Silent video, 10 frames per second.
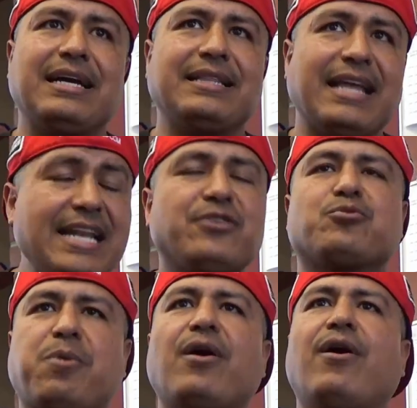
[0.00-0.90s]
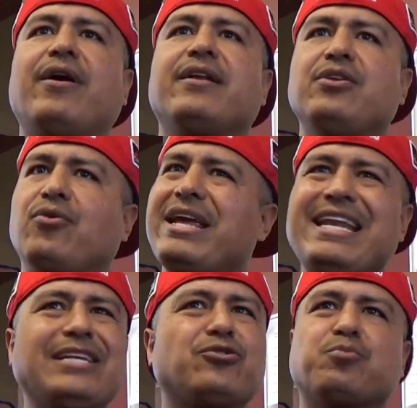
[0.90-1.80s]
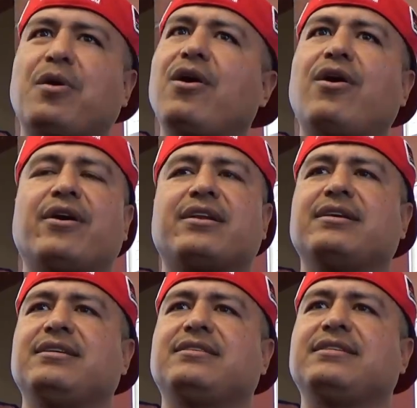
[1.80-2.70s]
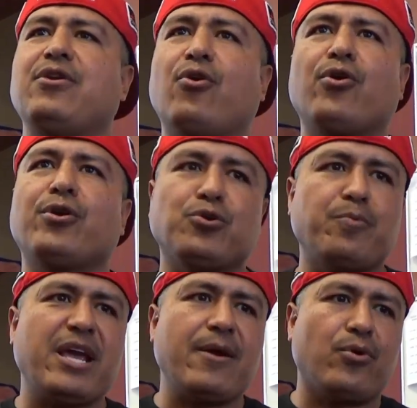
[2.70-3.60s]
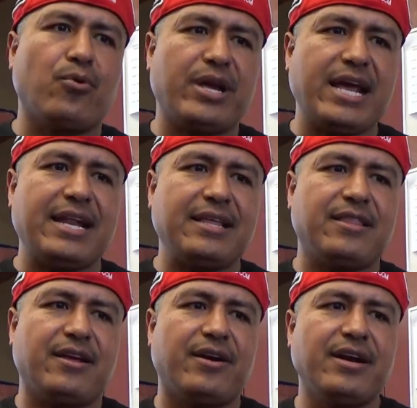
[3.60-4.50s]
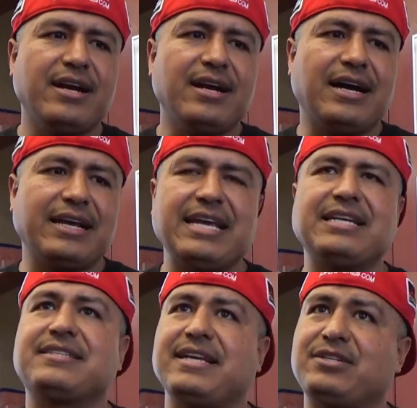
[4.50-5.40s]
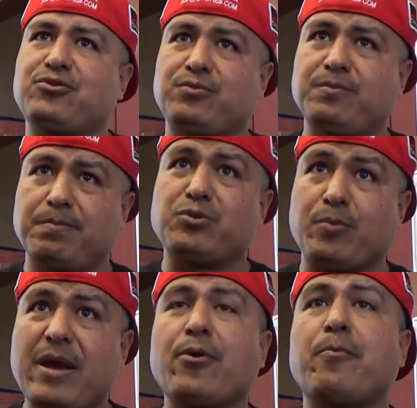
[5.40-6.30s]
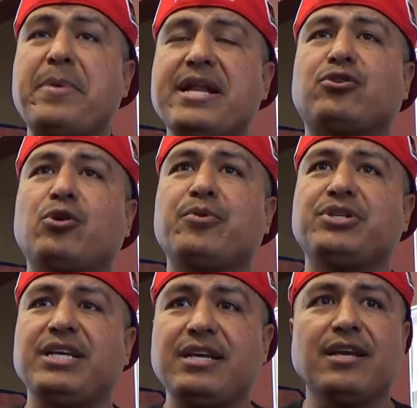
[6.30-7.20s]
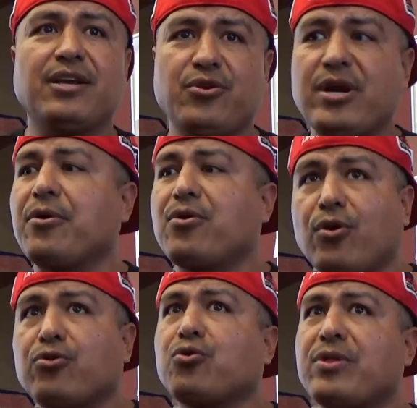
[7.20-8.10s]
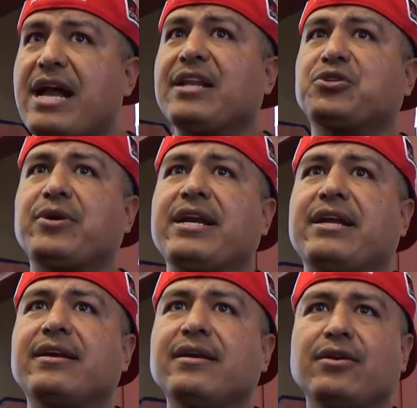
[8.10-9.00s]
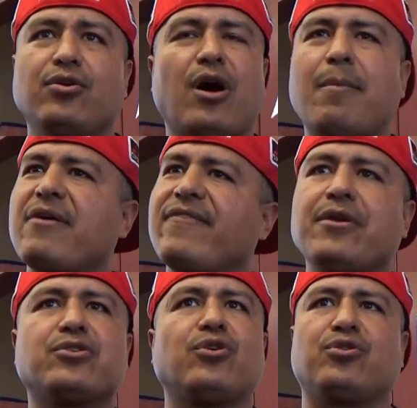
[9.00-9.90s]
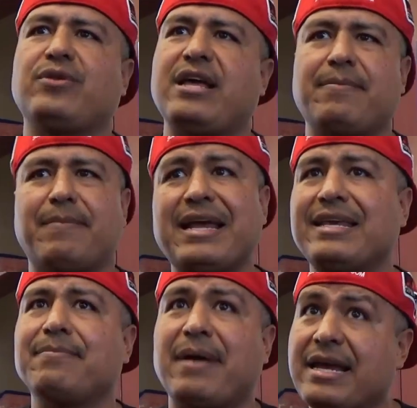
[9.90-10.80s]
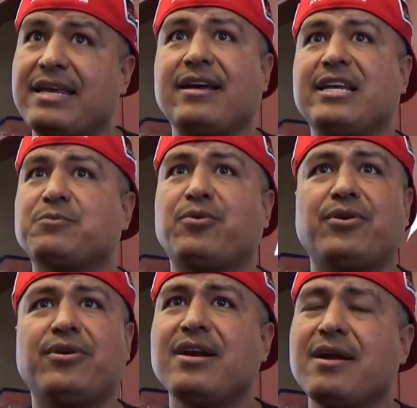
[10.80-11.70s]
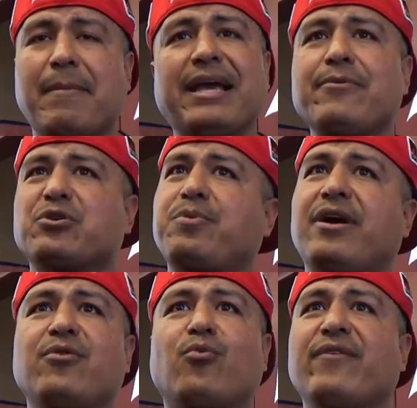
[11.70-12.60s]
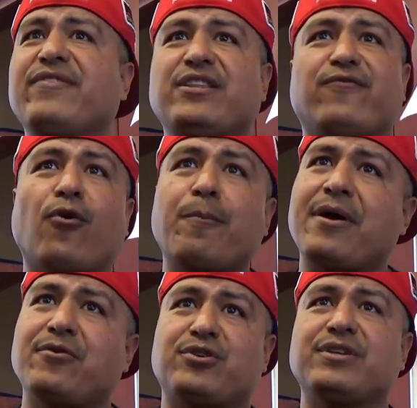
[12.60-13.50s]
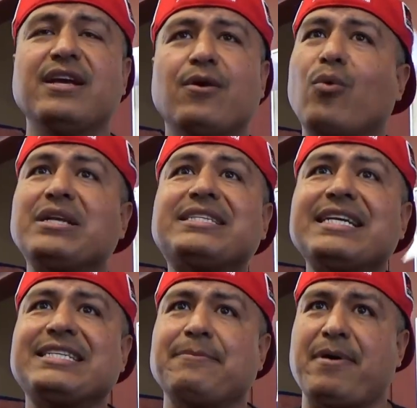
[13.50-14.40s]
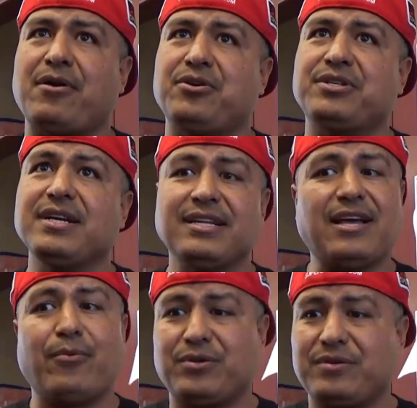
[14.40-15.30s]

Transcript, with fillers: They need to spar hard. He needs to spar hard because in order to be able to get in there to be able to beat a Triple G, you got to go through that in training. All my fighters go through that. Mikey against Broner, Mikey was sparring 154-pounders, 160-pounders. That